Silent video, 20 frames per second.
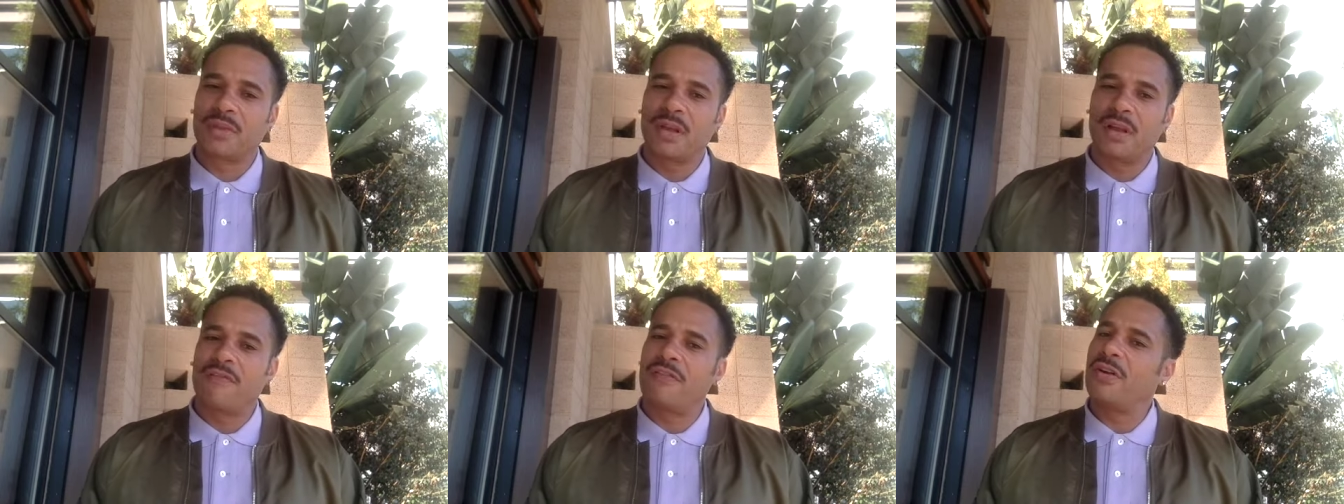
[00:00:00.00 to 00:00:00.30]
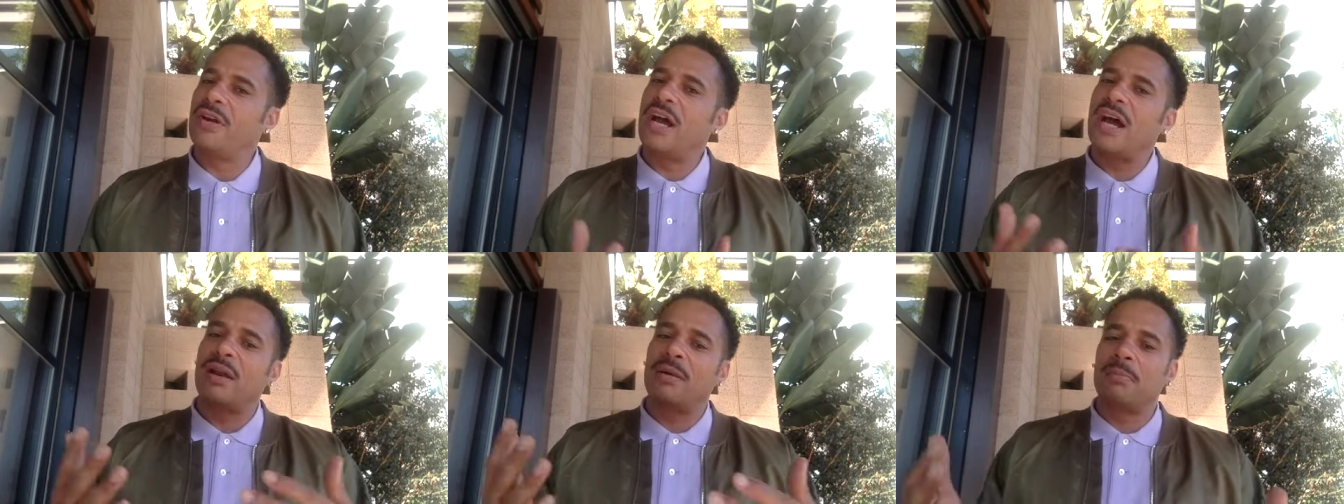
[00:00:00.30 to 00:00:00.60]
if
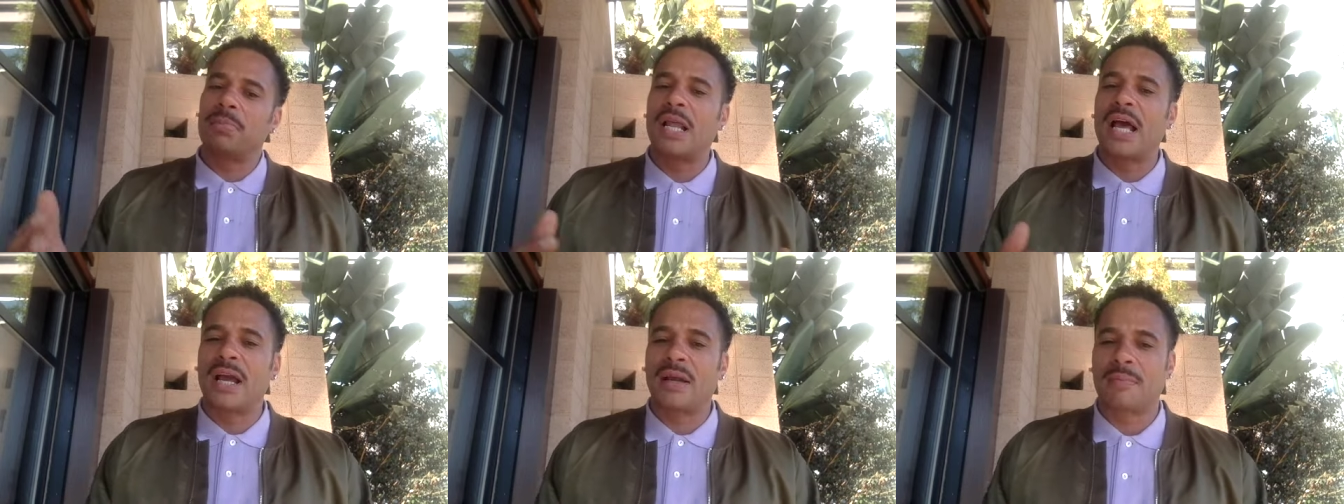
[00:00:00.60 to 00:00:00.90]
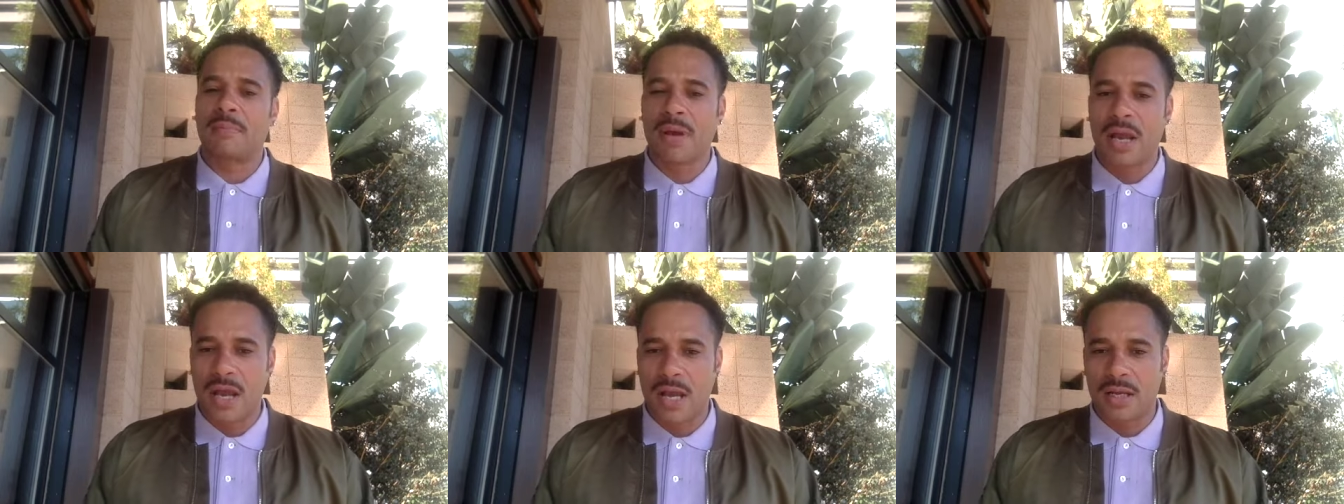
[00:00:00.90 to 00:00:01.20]
you're not a black
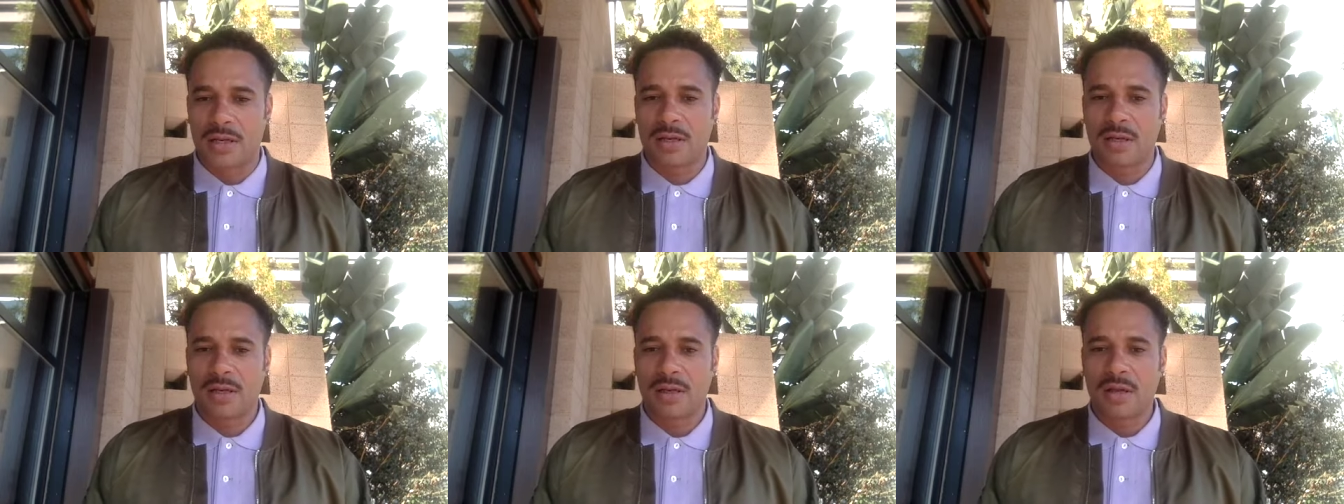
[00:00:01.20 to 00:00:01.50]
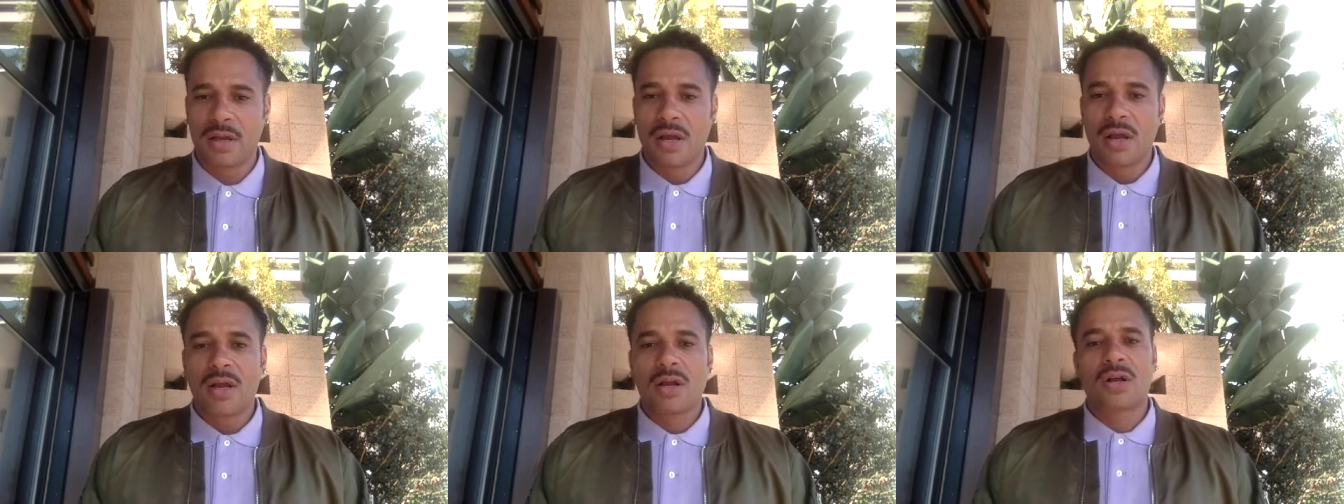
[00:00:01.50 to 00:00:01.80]
man,
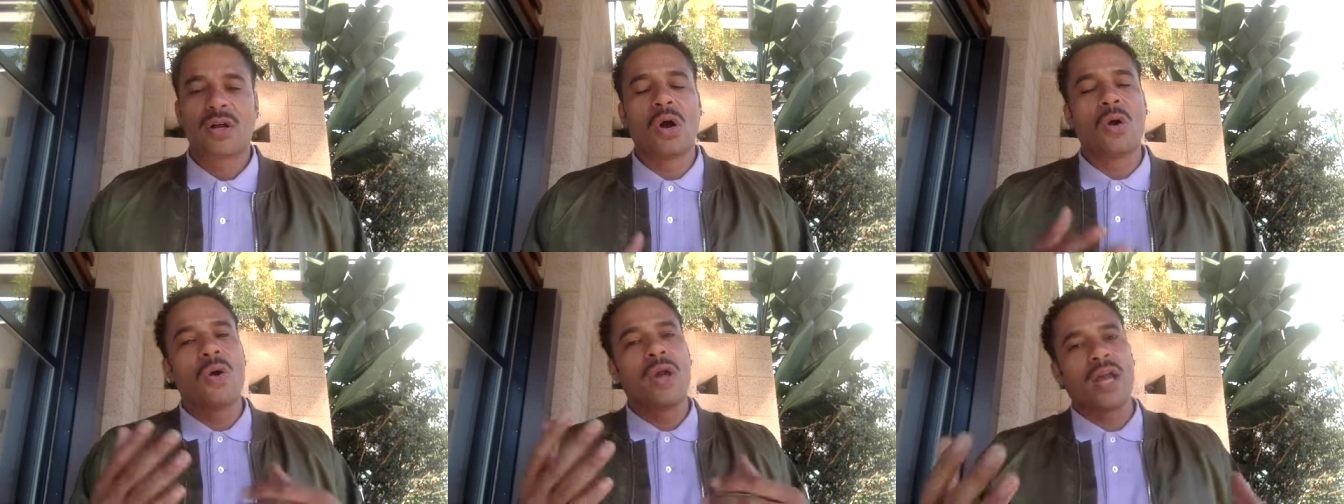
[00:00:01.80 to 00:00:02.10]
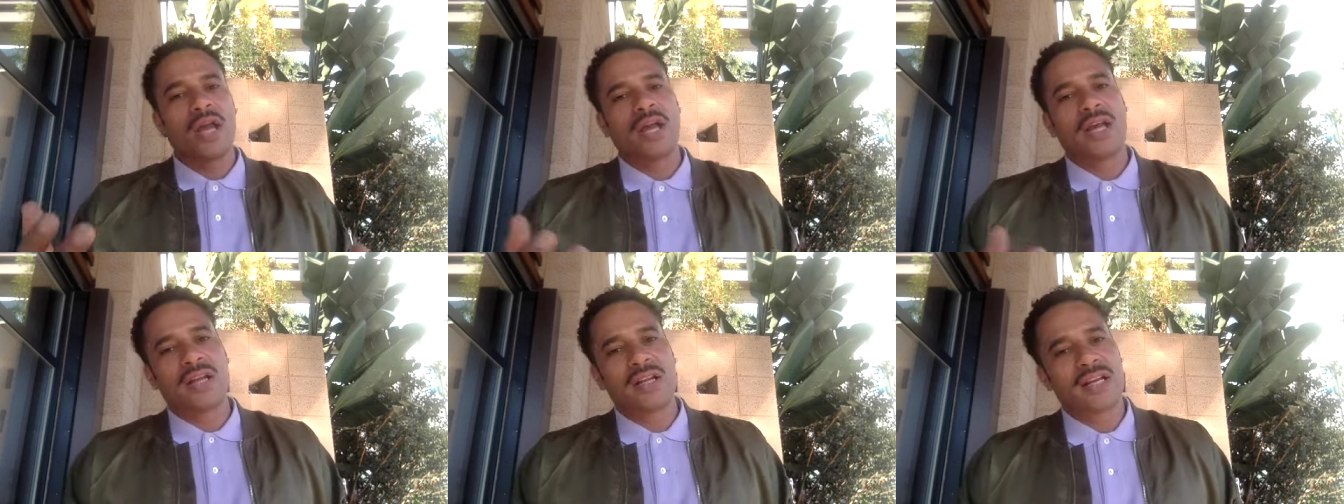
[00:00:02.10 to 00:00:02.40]
go
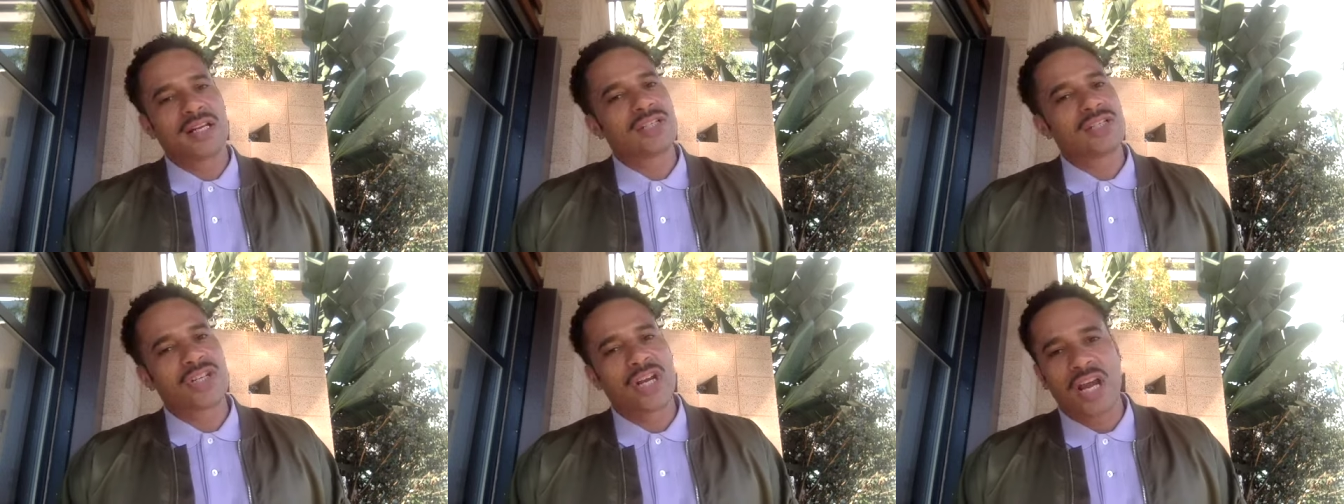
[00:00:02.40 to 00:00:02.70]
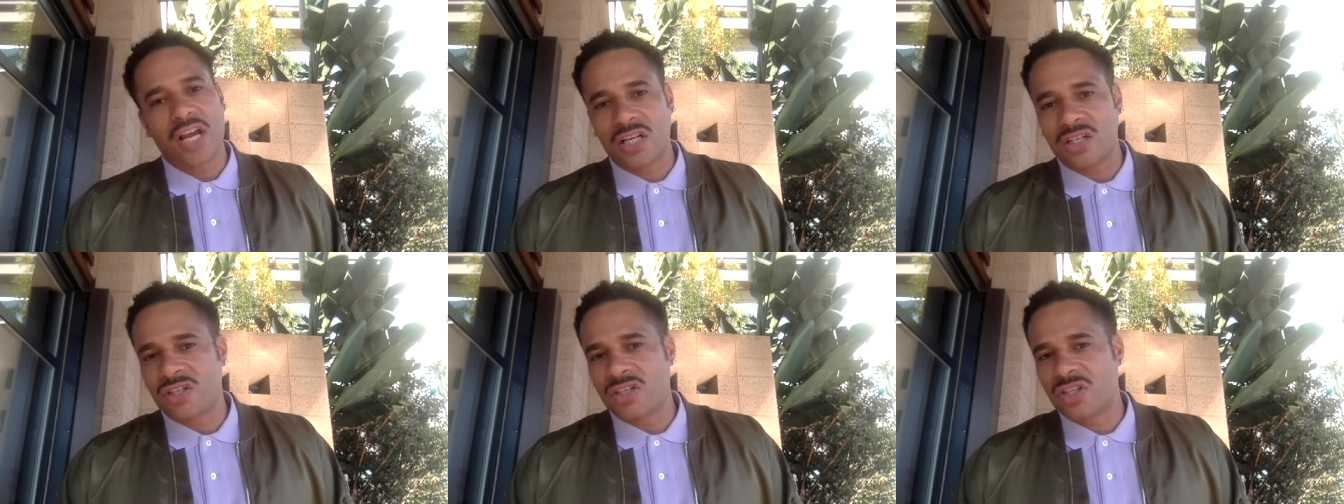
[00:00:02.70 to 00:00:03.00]
ahead and
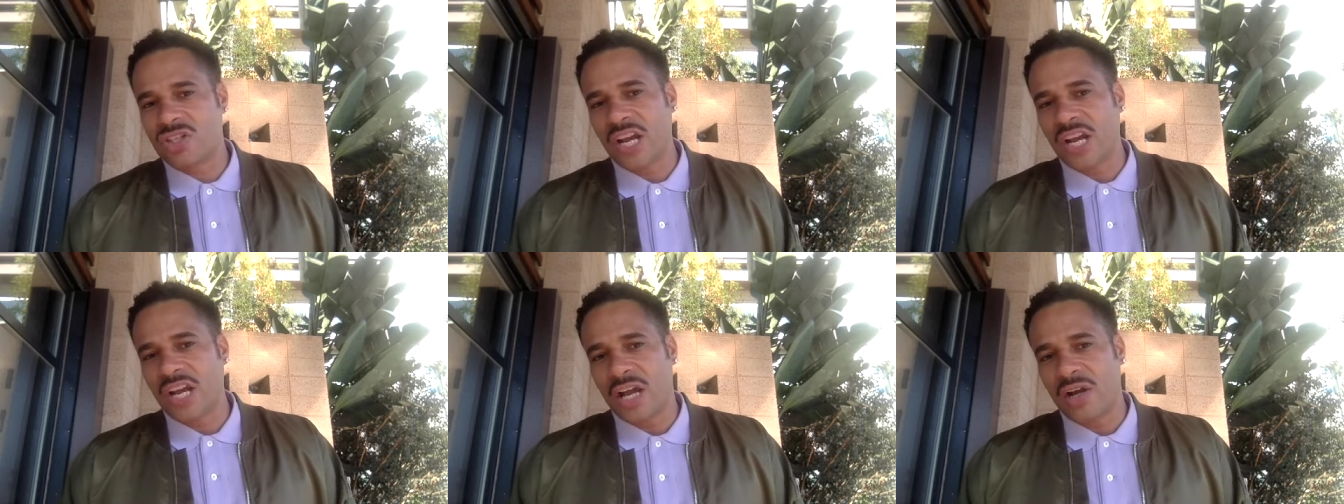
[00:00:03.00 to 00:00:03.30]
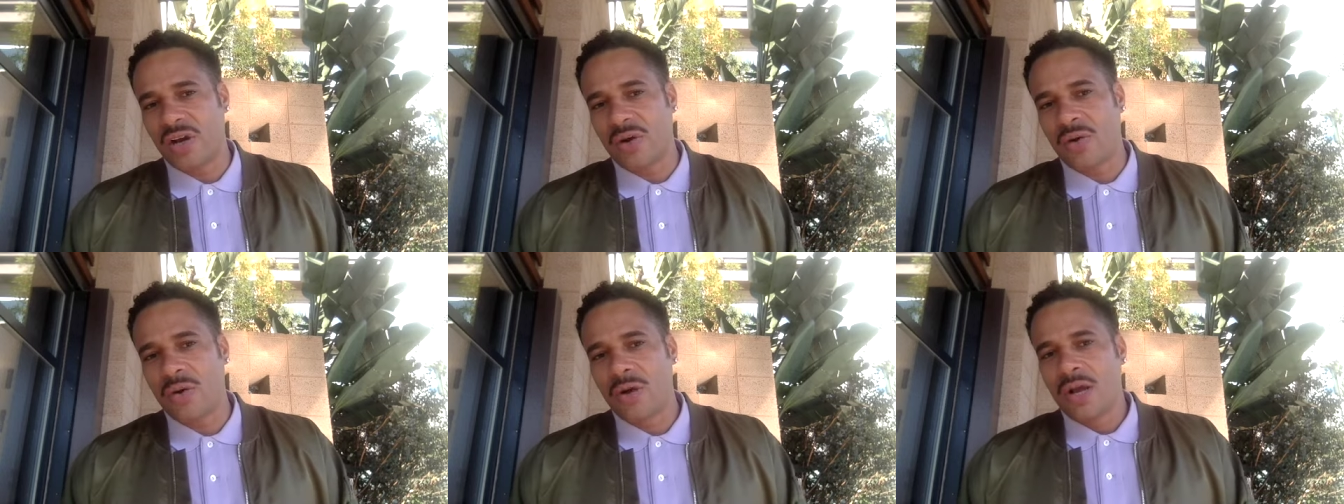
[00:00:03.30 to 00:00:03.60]
change the
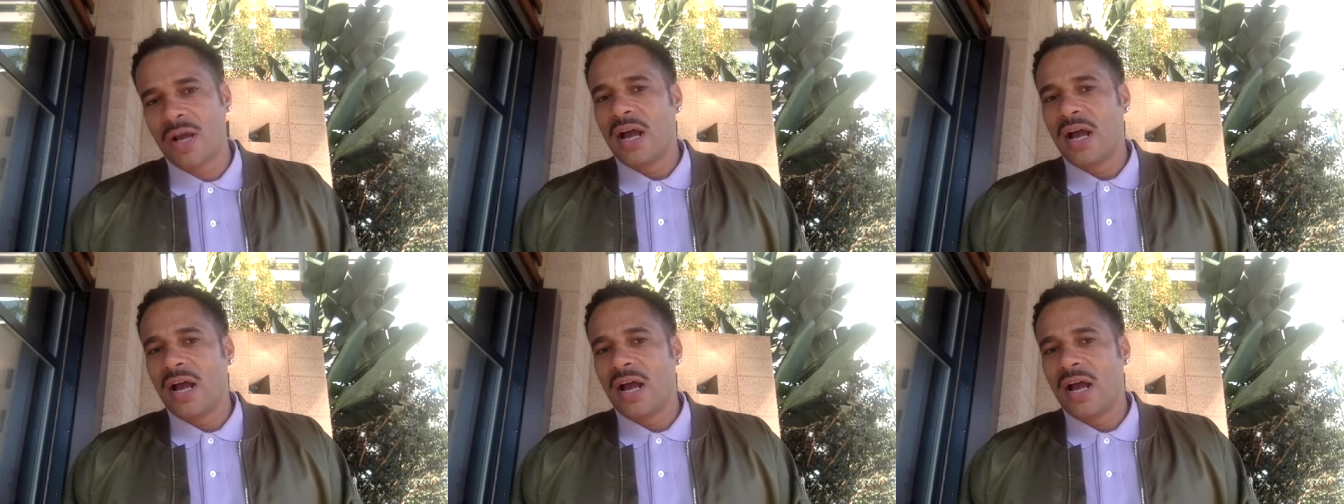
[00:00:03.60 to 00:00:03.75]
channel.